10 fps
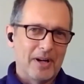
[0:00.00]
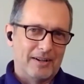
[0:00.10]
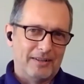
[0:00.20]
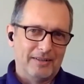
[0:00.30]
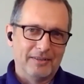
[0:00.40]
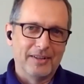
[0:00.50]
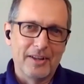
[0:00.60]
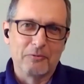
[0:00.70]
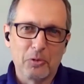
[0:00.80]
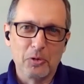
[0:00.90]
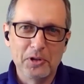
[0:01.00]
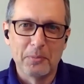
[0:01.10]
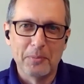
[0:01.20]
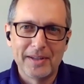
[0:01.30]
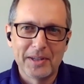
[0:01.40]
well, rules
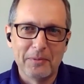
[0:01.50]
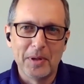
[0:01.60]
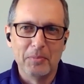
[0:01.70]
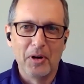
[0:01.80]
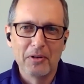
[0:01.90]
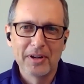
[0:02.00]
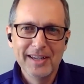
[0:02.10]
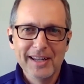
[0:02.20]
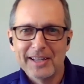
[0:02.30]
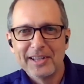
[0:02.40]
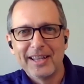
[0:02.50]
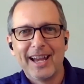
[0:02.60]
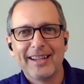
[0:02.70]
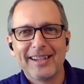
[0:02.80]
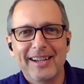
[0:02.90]
are meant to be broken, isn't
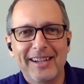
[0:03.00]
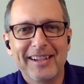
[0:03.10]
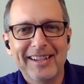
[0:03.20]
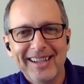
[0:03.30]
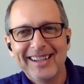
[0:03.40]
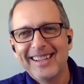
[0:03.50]
that?